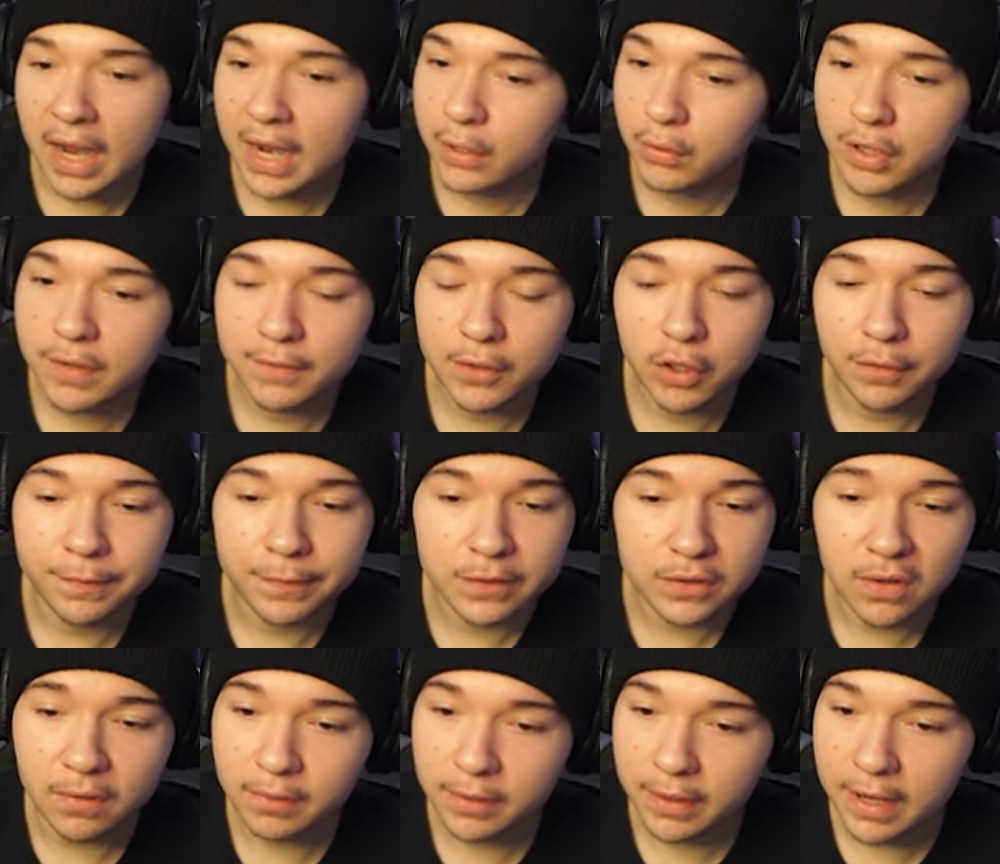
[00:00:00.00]
I don't even know if it
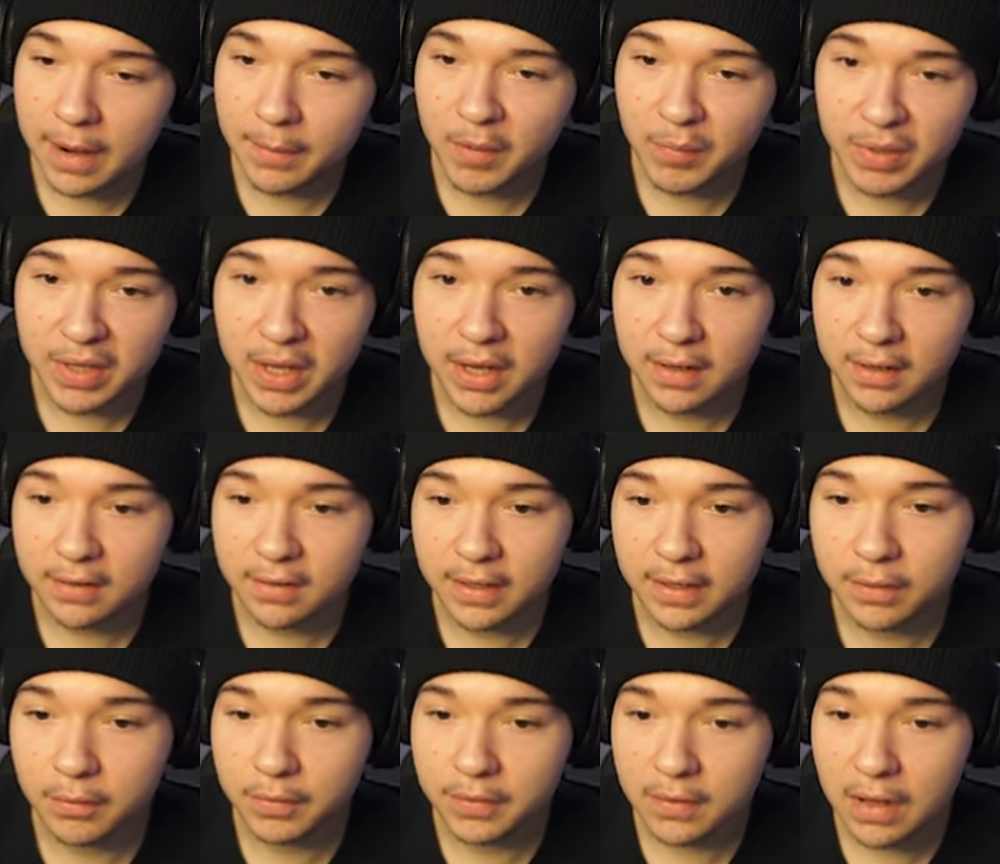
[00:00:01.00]
was over there. I'm gonna be honest.
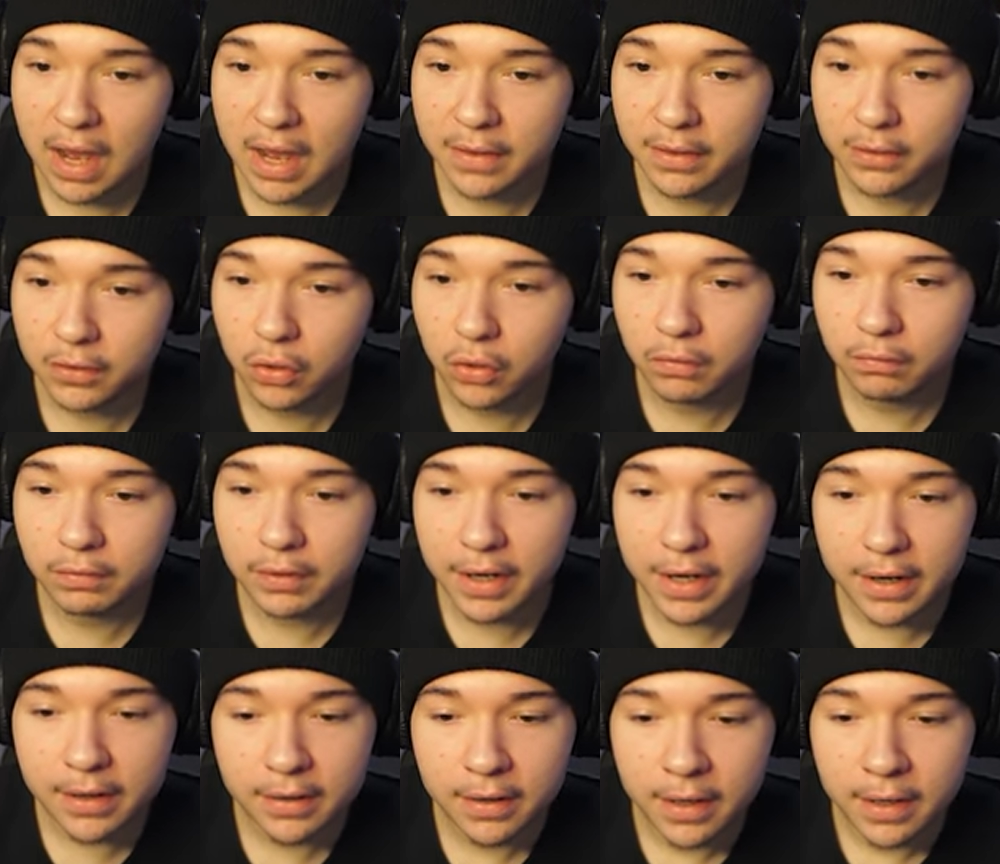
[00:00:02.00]
It was either over
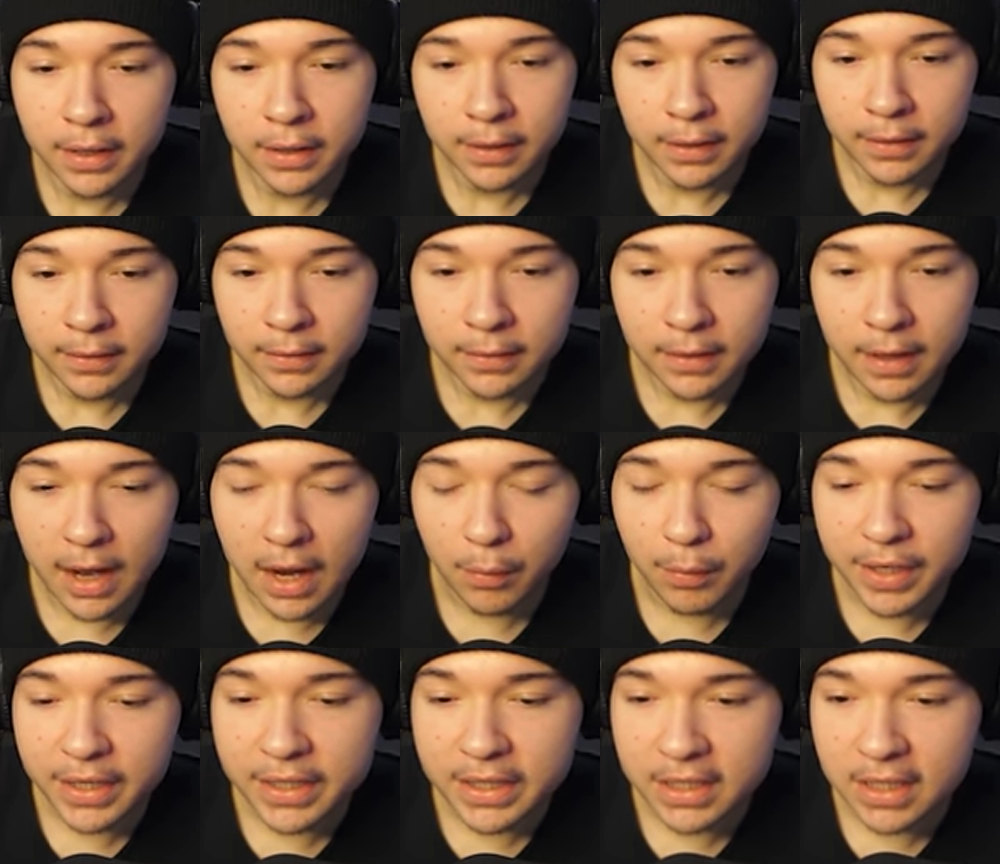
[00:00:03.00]
there. I
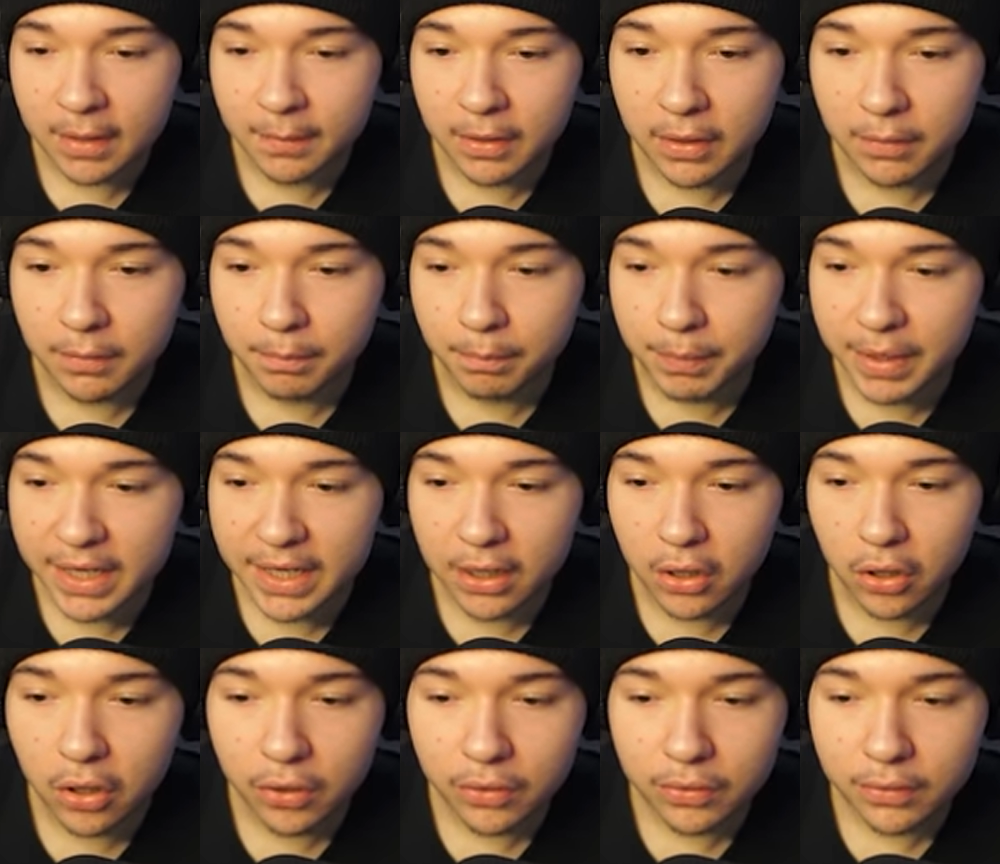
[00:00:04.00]
went into some big
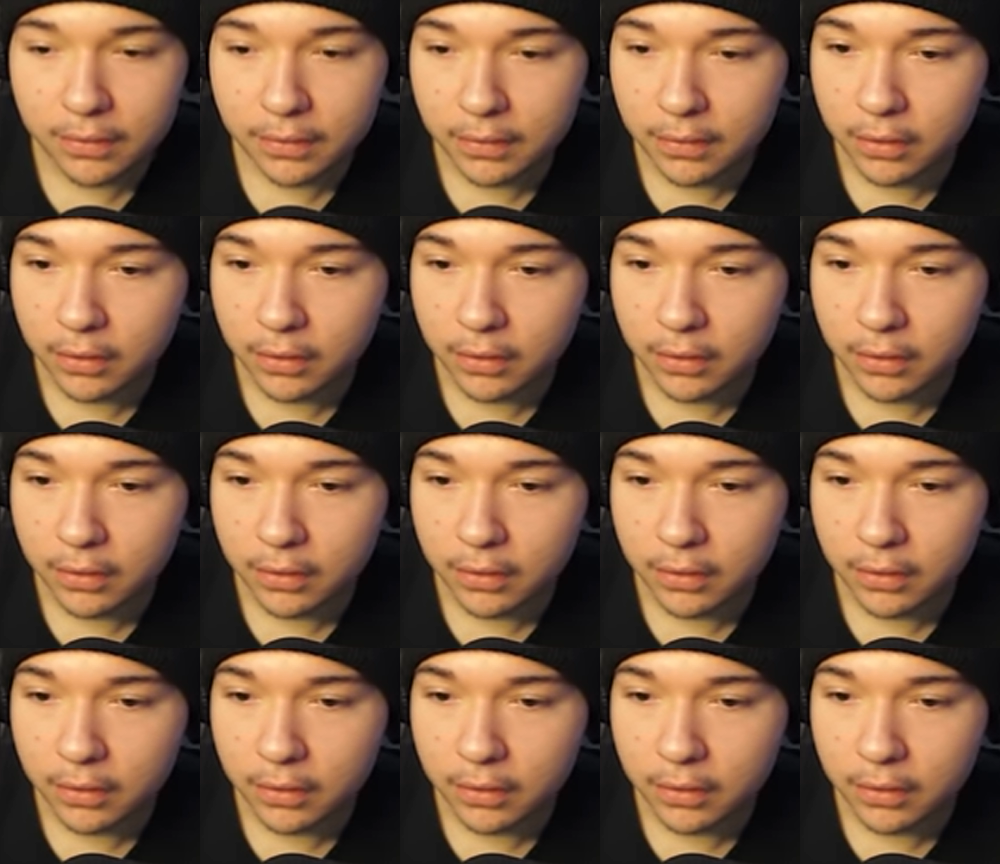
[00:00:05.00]
hole.